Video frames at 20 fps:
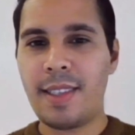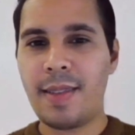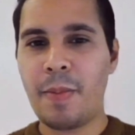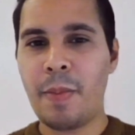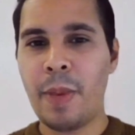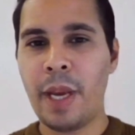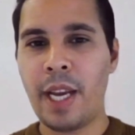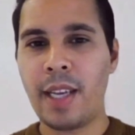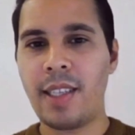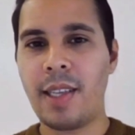
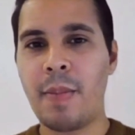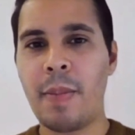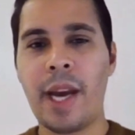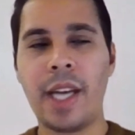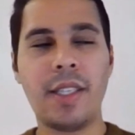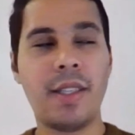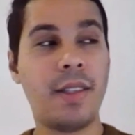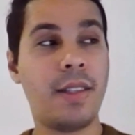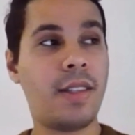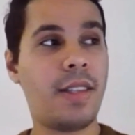Because
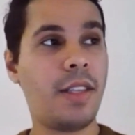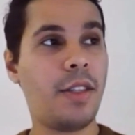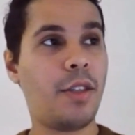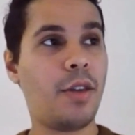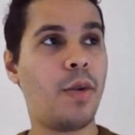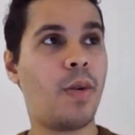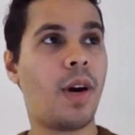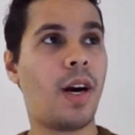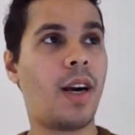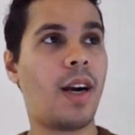imagine, since
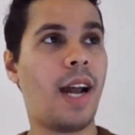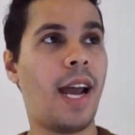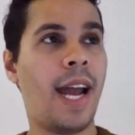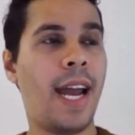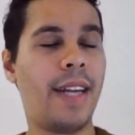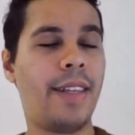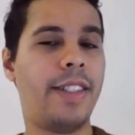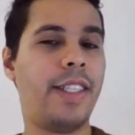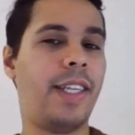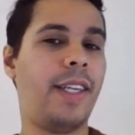you are
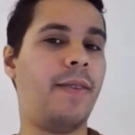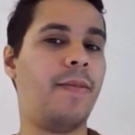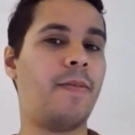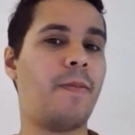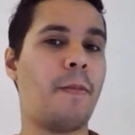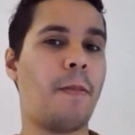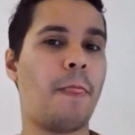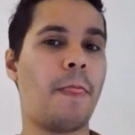adding